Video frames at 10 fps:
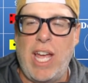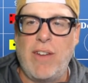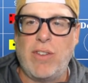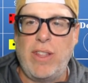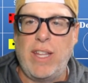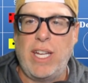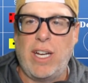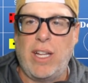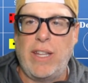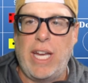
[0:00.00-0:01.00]
everything
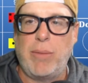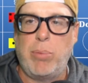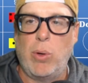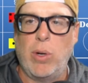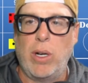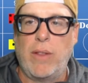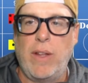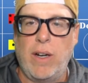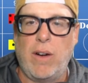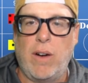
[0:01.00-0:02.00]
on that board.
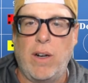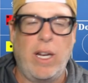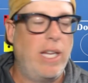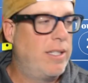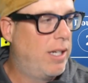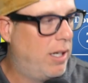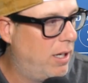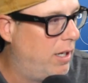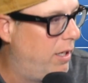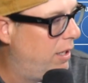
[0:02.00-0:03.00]
There are a
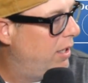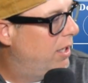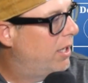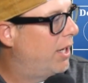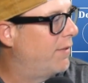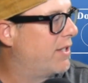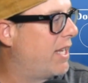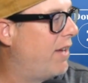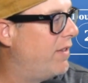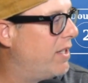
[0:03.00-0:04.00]
ton of
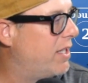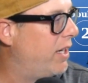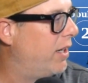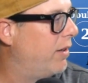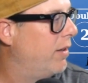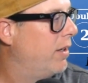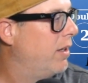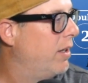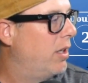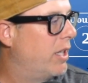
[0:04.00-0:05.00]
7s here.
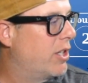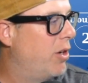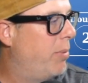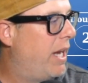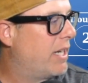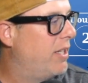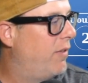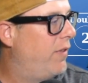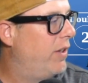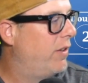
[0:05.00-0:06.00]
Let's go back to the
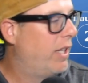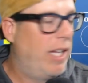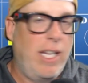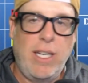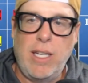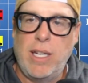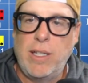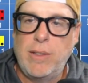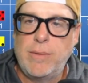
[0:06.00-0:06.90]
field again.